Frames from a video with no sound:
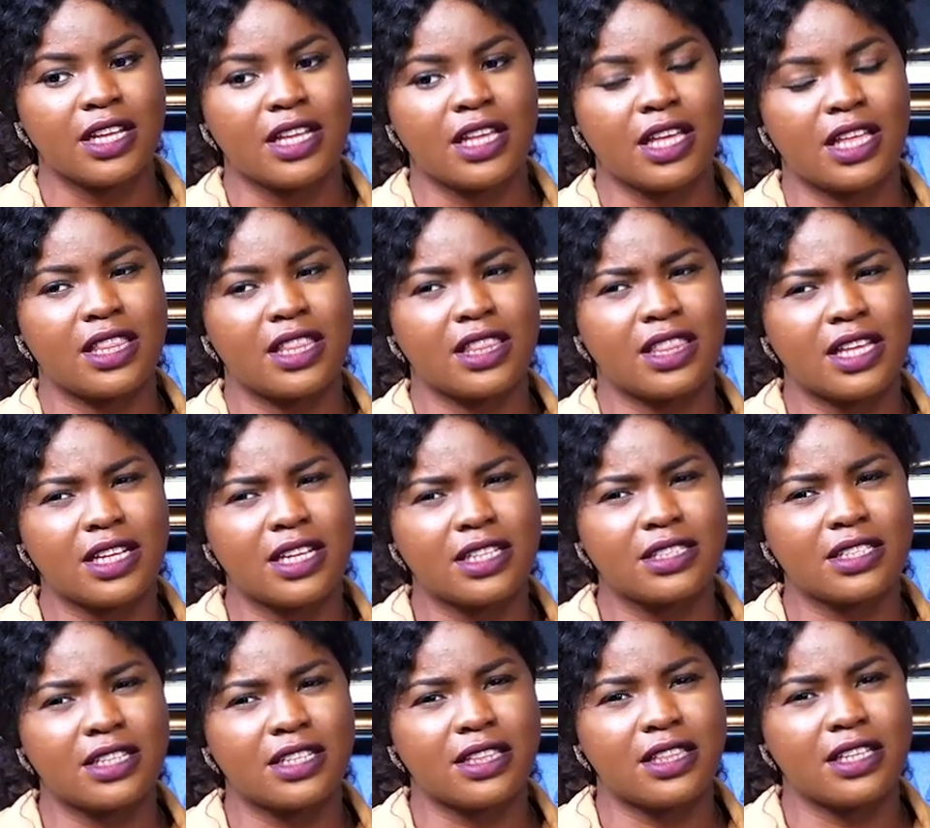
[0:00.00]
And
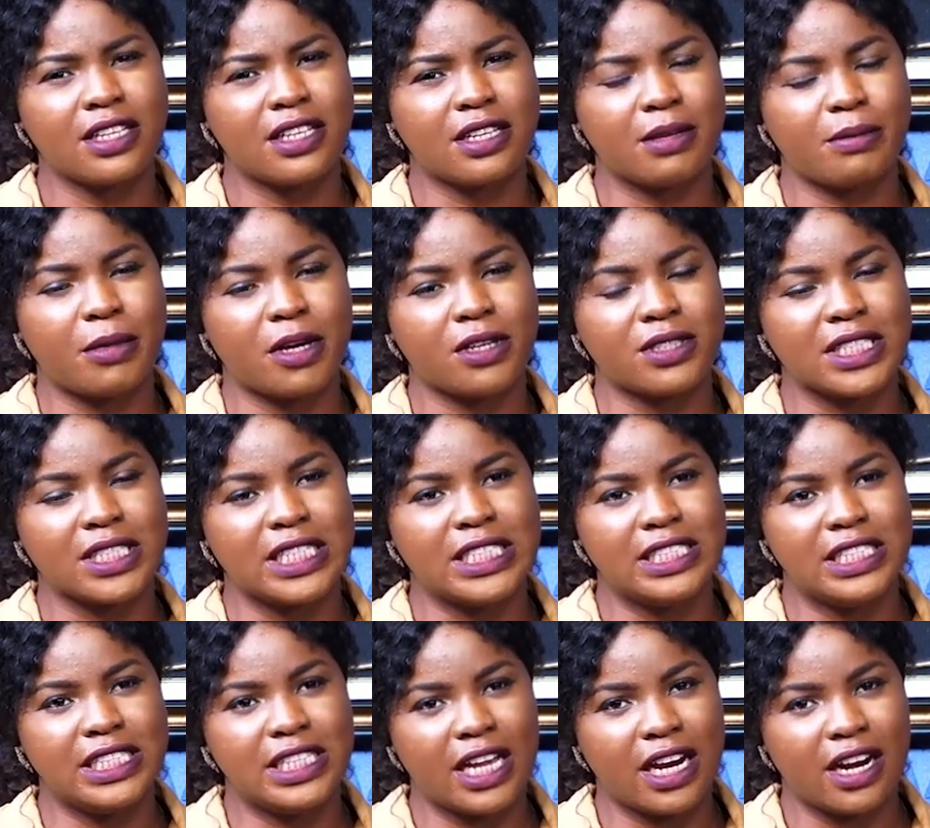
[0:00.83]
then I think about a
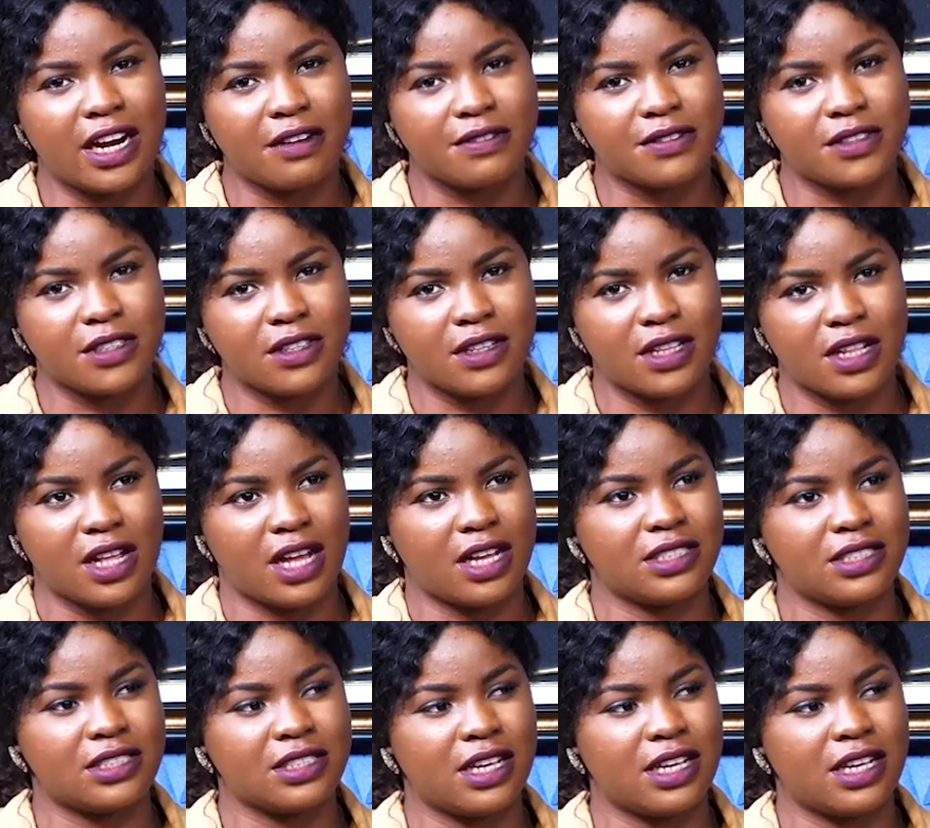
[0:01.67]
year after that,